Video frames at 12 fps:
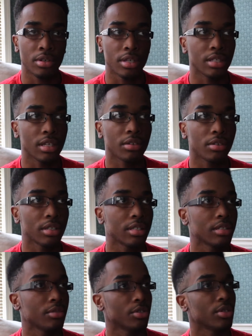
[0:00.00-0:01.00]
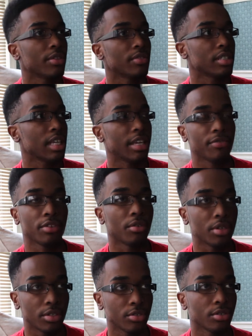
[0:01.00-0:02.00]
He's not gonna listen to what you have to say, even
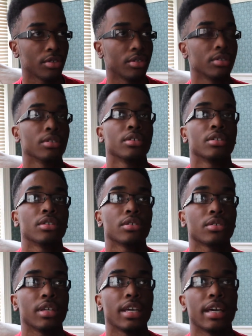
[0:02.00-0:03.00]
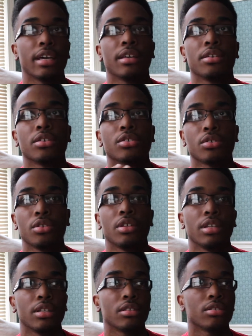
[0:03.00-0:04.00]
though he's strong. So yeah, so you
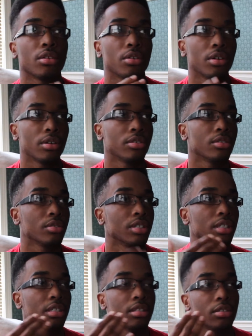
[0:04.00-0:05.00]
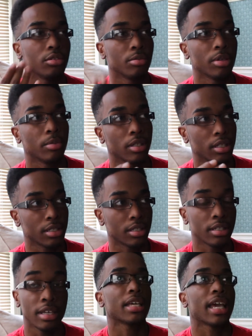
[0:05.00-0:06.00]
need to saw her so she'll be able to
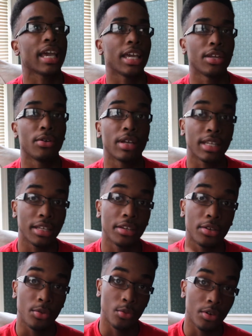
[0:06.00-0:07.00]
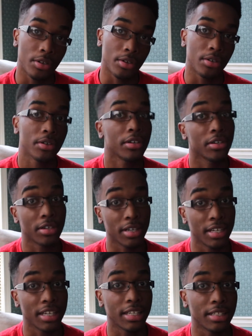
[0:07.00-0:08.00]
listen. And at the end of the world, you're
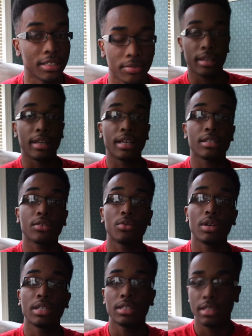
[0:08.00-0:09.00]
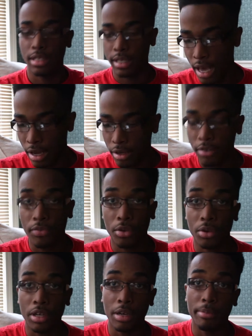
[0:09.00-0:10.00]
gonna need the next question. How did it
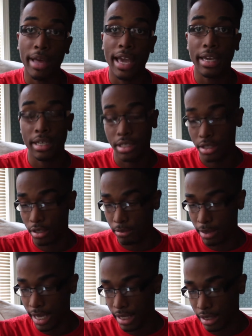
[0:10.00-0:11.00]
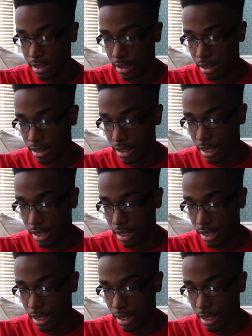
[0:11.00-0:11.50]
feel to come back and jump back into this